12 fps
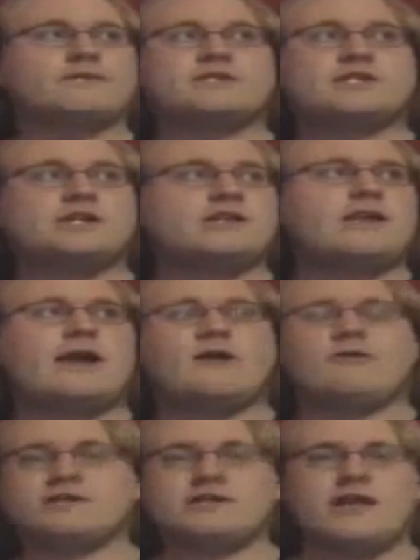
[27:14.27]
just chilling
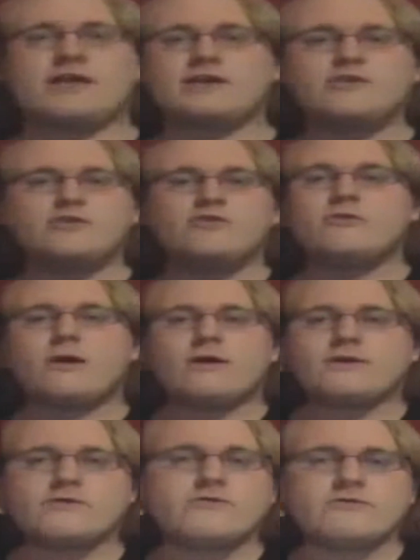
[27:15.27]
out, just like you
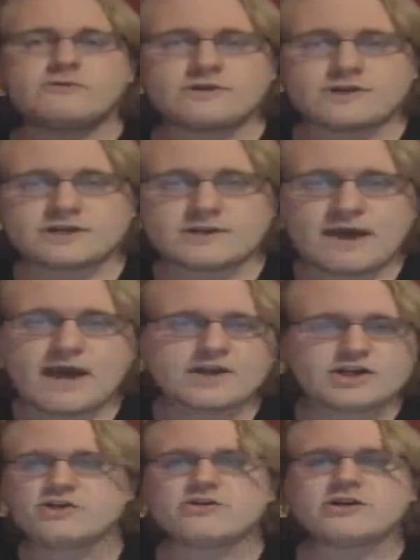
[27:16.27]
just
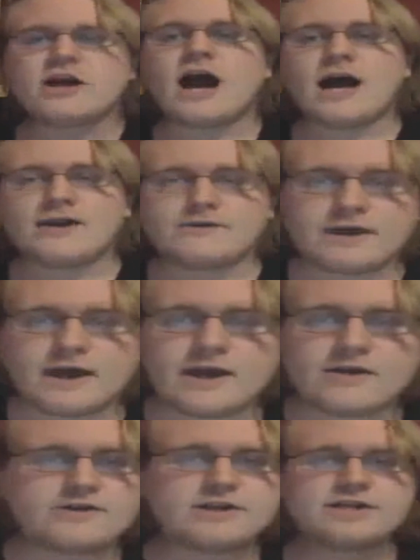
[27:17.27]
imagine you're God, okay?
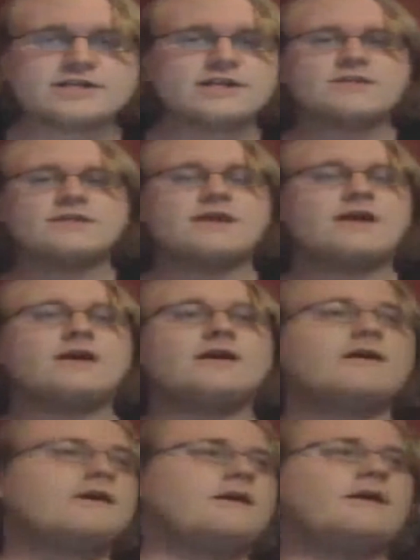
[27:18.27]
You're just sitting
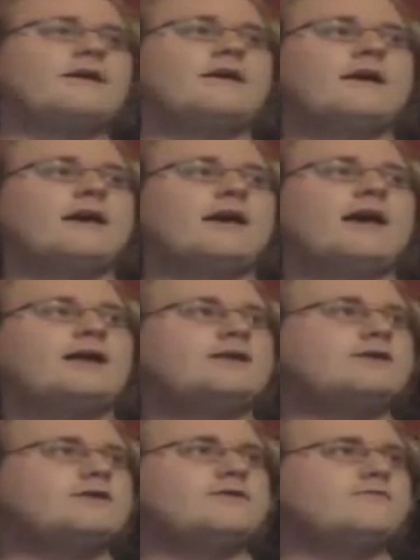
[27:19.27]
there,
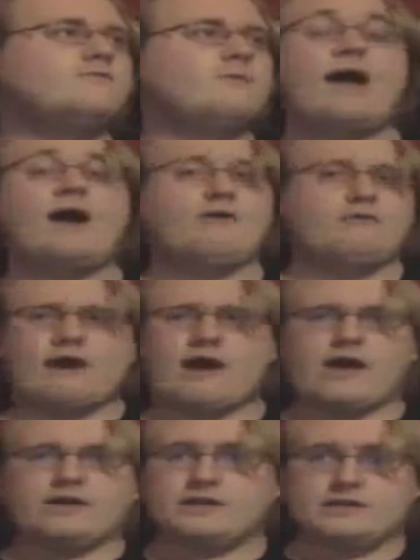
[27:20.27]
and wow,
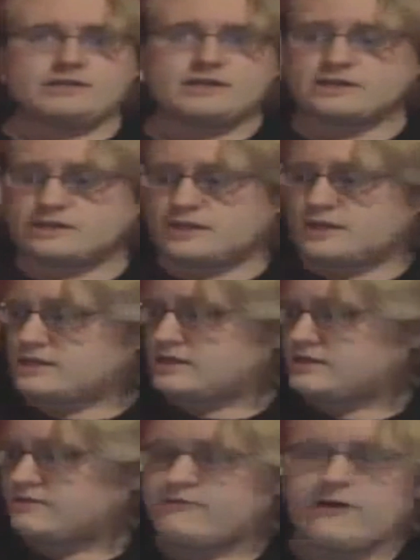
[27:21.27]
I just
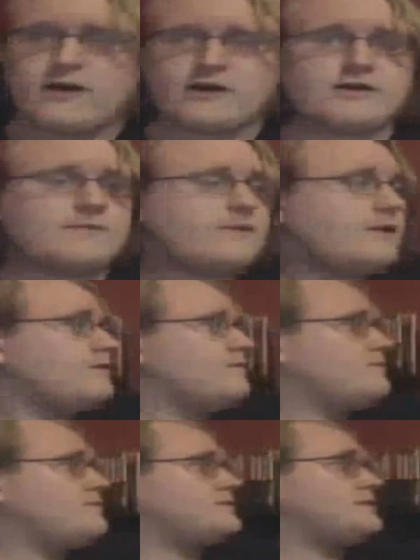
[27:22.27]
exist. Fuck, I mean,
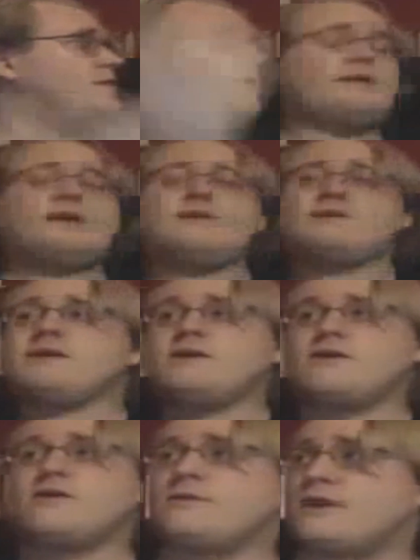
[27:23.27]
there's nothing else
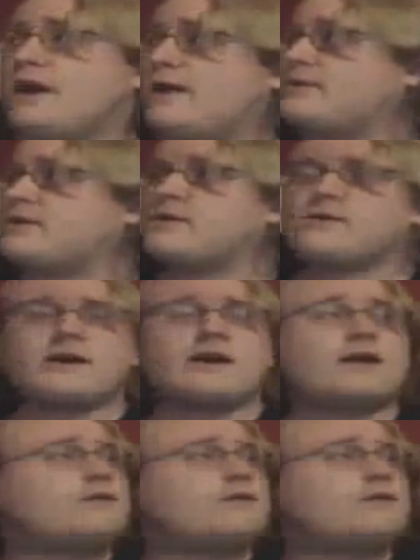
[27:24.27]
here, but I'm here. I